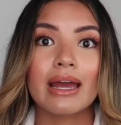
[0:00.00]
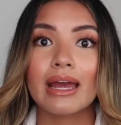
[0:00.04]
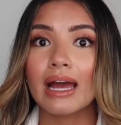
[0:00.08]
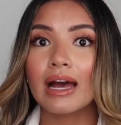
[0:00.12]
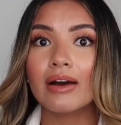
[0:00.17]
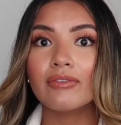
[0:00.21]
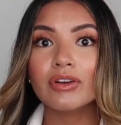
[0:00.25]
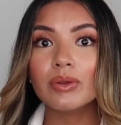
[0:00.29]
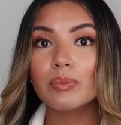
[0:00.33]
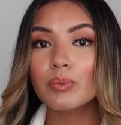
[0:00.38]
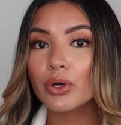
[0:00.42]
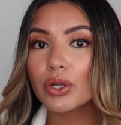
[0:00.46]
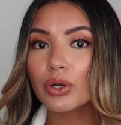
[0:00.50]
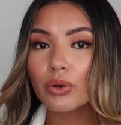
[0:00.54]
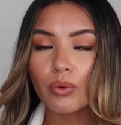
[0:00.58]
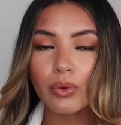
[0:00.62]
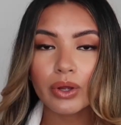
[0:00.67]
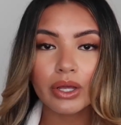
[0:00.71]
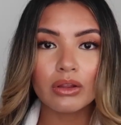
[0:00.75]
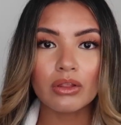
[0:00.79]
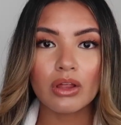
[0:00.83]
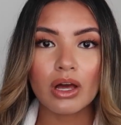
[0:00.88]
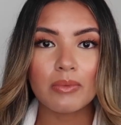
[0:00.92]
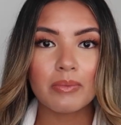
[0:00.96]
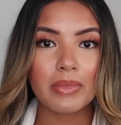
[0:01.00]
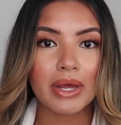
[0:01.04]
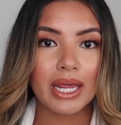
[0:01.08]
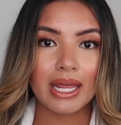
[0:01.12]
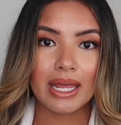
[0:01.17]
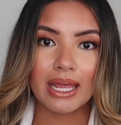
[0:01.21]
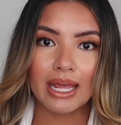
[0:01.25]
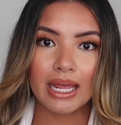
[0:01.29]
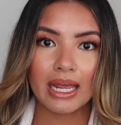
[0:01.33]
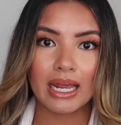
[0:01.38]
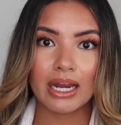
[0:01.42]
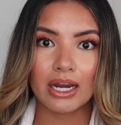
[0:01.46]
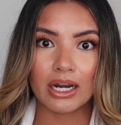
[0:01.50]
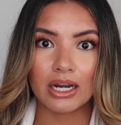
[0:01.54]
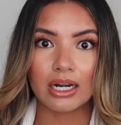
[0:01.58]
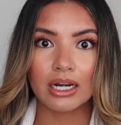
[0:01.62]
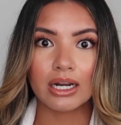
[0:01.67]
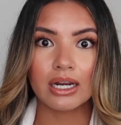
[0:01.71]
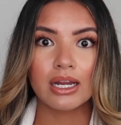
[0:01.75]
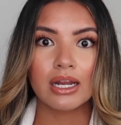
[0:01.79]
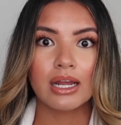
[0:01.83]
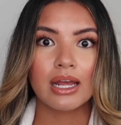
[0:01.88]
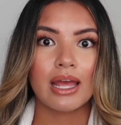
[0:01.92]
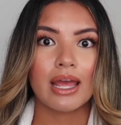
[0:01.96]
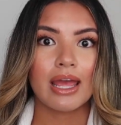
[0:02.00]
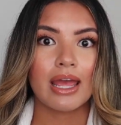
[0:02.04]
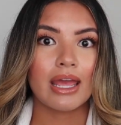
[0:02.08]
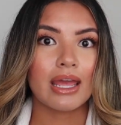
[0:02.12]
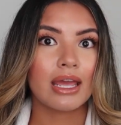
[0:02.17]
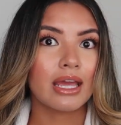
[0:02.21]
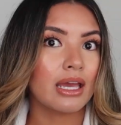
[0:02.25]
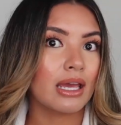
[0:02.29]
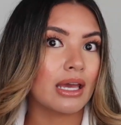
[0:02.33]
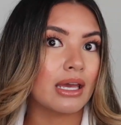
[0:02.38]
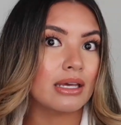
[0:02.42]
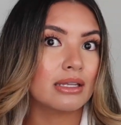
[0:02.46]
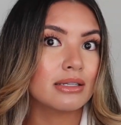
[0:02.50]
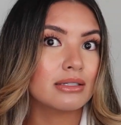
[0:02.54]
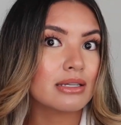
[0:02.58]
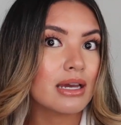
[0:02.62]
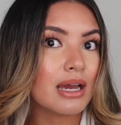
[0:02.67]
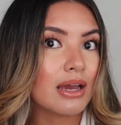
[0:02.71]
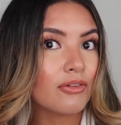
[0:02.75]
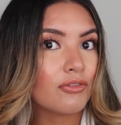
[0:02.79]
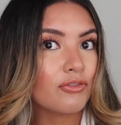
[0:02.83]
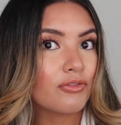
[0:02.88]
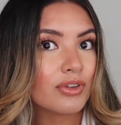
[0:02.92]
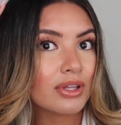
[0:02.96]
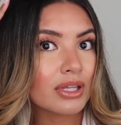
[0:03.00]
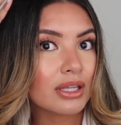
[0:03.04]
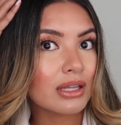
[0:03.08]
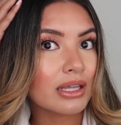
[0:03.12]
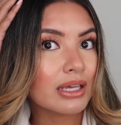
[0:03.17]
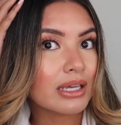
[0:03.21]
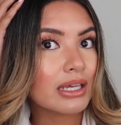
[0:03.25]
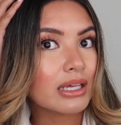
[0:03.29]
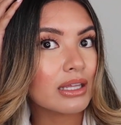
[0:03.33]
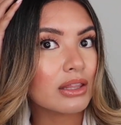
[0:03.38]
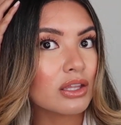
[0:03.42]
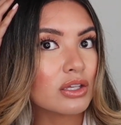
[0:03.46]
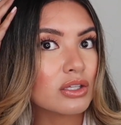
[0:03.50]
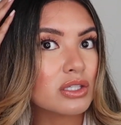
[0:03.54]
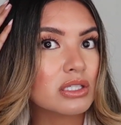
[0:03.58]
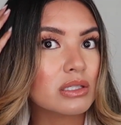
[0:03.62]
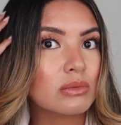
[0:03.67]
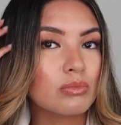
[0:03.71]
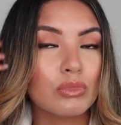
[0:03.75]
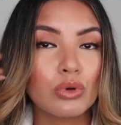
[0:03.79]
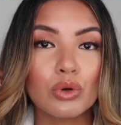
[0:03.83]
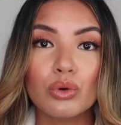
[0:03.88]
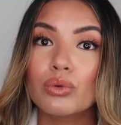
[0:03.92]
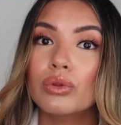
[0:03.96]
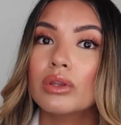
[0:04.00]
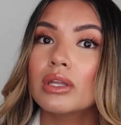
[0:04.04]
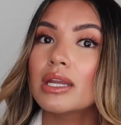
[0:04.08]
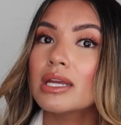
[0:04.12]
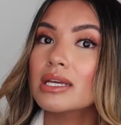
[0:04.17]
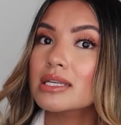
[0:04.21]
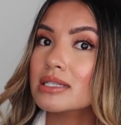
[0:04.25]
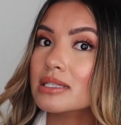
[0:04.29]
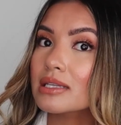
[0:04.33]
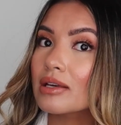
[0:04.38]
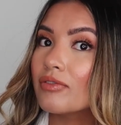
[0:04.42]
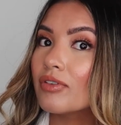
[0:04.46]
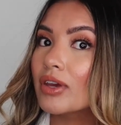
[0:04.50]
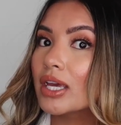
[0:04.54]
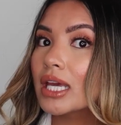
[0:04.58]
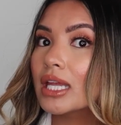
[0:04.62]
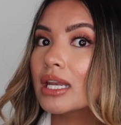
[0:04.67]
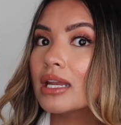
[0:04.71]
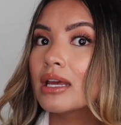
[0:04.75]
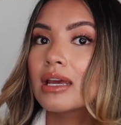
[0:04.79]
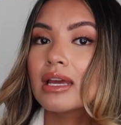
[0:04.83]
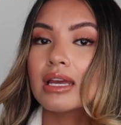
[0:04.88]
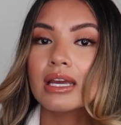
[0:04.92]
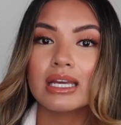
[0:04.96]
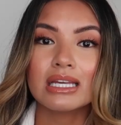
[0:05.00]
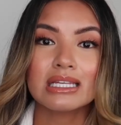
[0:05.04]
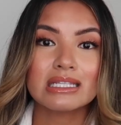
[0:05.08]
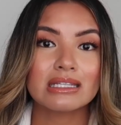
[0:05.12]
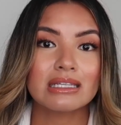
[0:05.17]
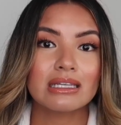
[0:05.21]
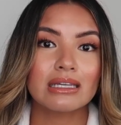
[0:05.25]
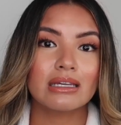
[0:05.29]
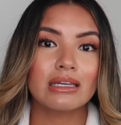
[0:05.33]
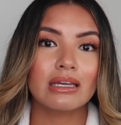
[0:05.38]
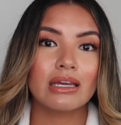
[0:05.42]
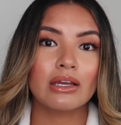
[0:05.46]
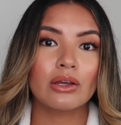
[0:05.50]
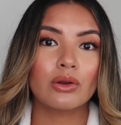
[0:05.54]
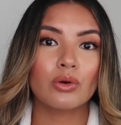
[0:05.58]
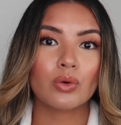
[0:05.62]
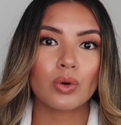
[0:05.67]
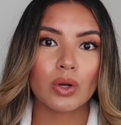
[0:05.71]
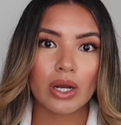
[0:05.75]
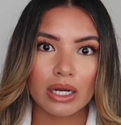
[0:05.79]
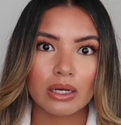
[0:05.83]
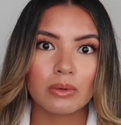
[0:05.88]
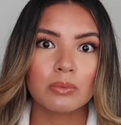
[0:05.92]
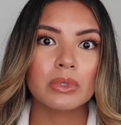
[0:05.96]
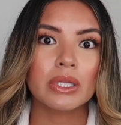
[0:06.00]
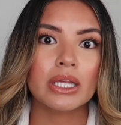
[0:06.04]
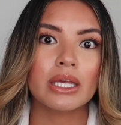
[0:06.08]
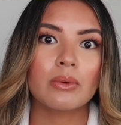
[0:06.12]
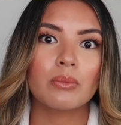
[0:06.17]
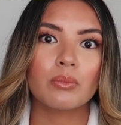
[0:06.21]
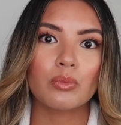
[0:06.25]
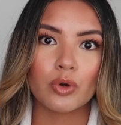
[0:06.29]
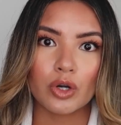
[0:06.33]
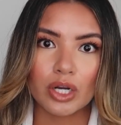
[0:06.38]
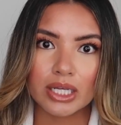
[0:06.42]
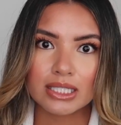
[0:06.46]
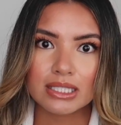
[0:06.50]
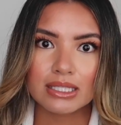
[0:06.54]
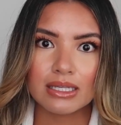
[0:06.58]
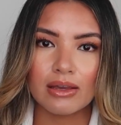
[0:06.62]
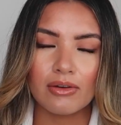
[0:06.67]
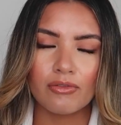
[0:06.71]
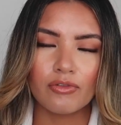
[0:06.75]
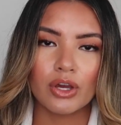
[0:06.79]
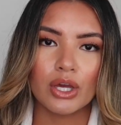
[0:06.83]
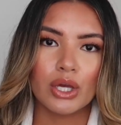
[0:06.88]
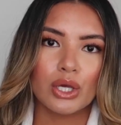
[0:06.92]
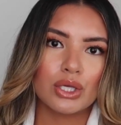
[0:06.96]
I haven't put oil on my hair, and I feel like the smoothness of it is incredibly impressive.